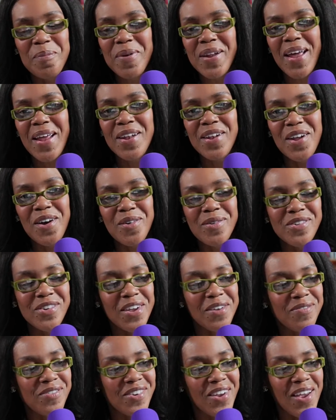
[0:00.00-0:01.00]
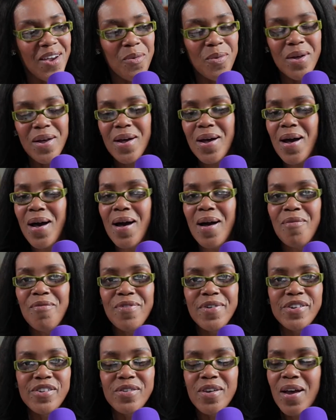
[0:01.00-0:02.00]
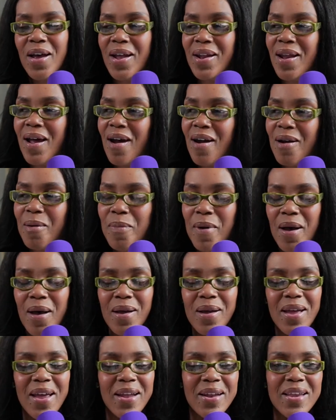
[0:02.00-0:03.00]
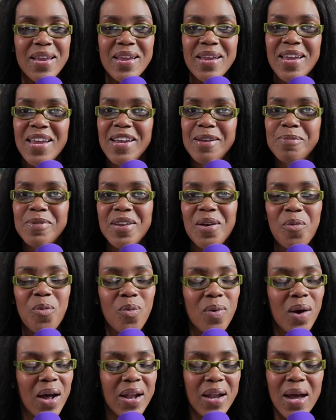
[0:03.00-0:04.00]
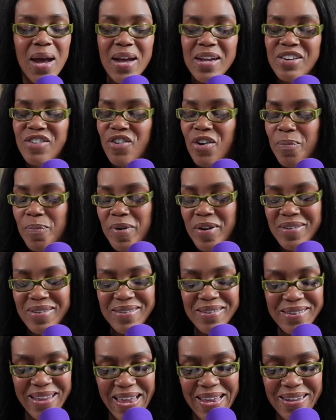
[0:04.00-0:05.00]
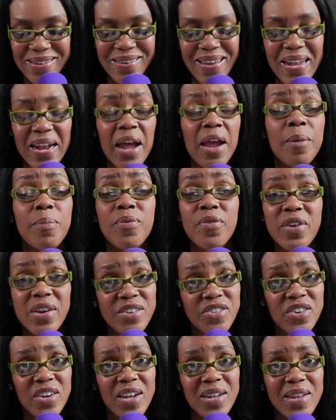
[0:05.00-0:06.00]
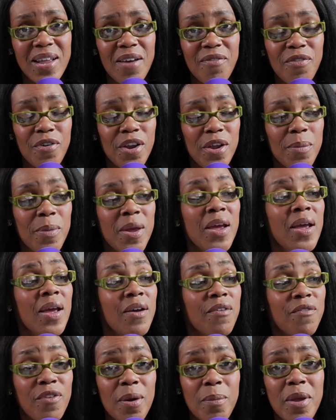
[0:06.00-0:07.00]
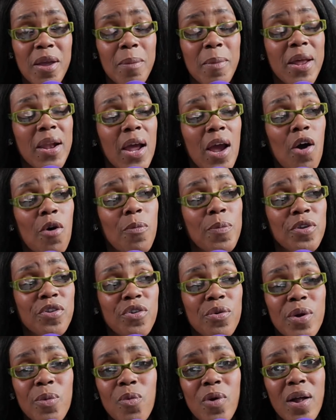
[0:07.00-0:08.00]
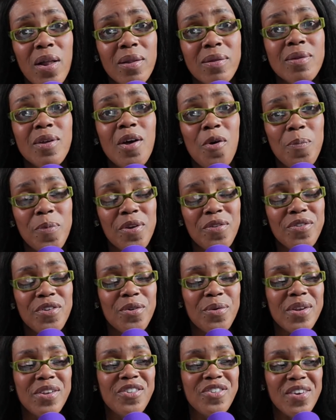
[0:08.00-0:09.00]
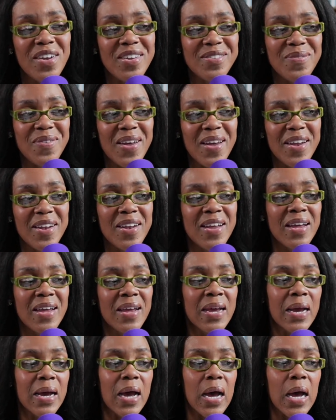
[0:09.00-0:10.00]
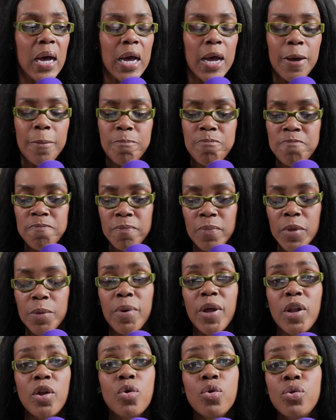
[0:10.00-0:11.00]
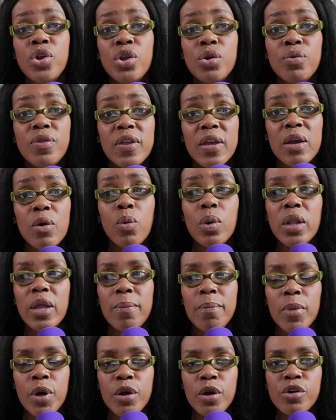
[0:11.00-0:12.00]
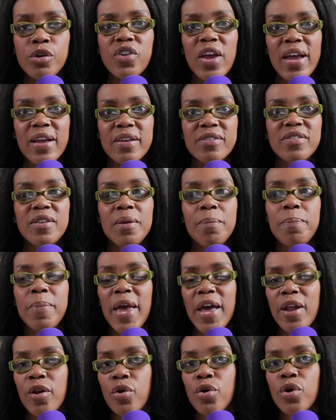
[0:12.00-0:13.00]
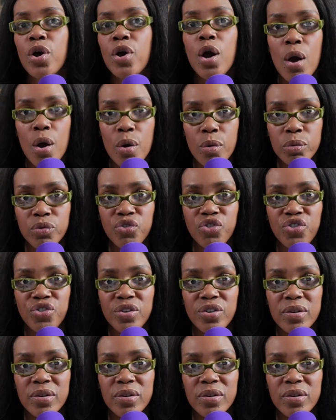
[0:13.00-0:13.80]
I know Jeff J will come for John Harbaugh, and he keeps it 100%. And I appreciate that from him. And I hope you're doing well. Hope you're doing just fine. But who do you think will emerge as the better coach